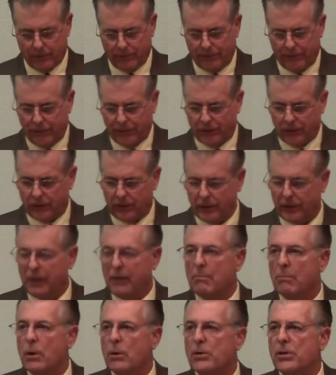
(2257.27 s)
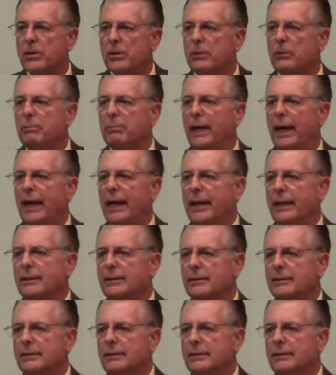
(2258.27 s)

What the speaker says: physical, and emotional pain.